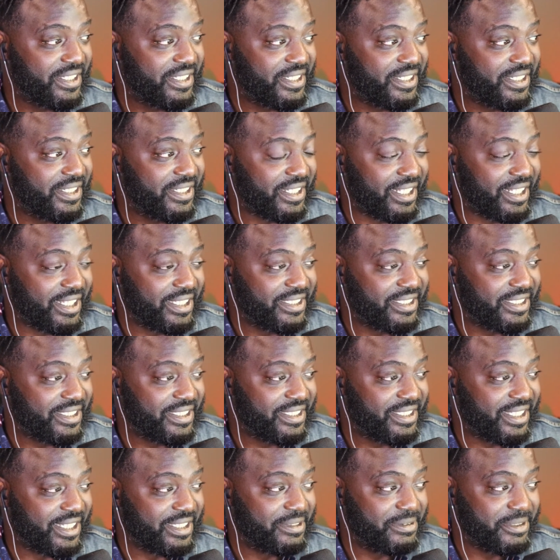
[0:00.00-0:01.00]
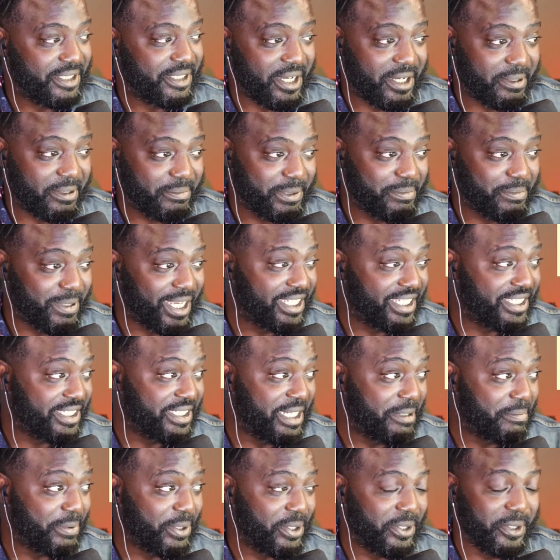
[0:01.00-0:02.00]
Like y'all be making
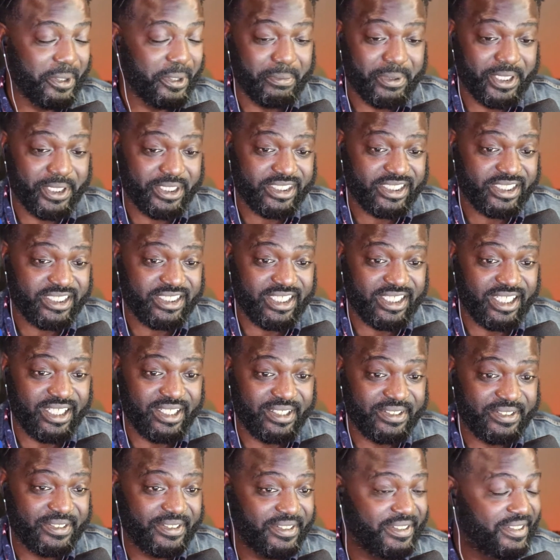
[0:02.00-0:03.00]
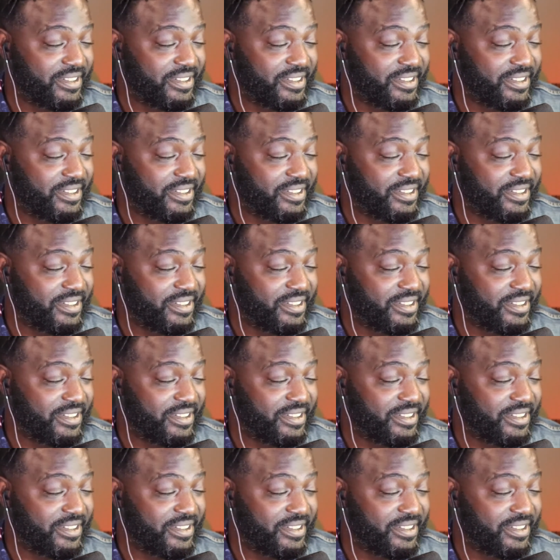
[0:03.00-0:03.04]
up a whole bunch of stuff.